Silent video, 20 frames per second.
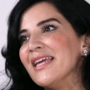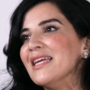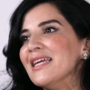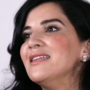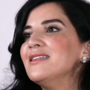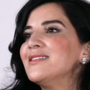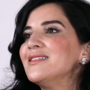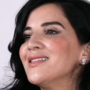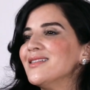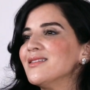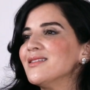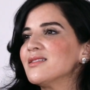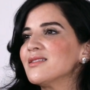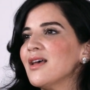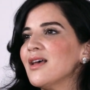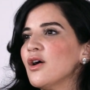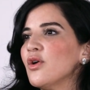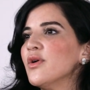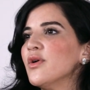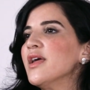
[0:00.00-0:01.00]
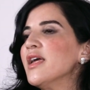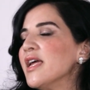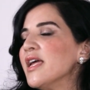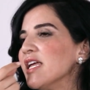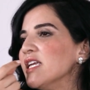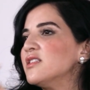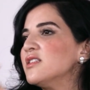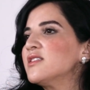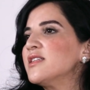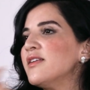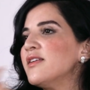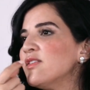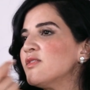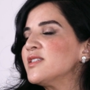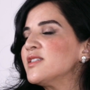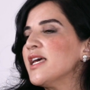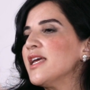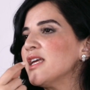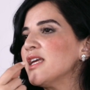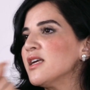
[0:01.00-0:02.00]
into the cell, instead of
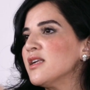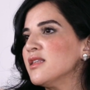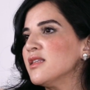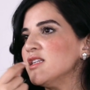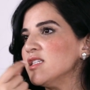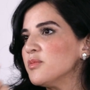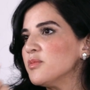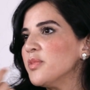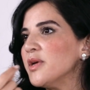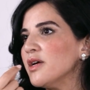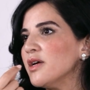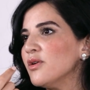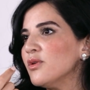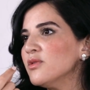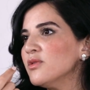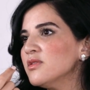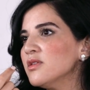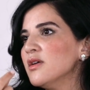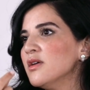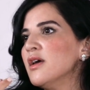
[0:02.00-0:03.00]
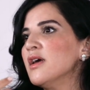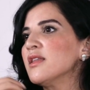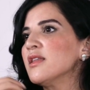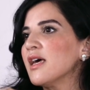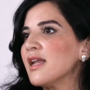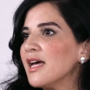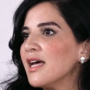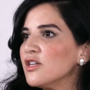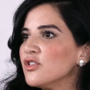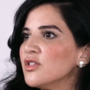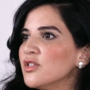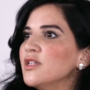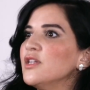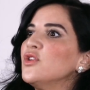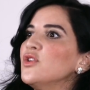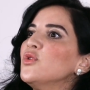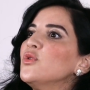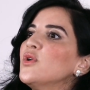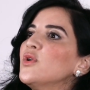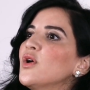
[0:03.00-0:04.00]
taking these pills that actually
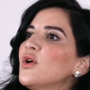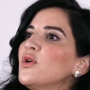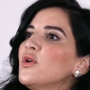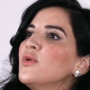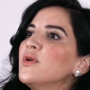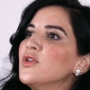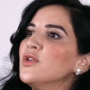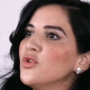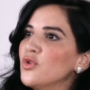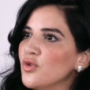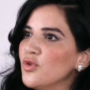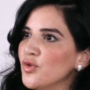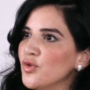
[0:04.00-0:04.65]
you go and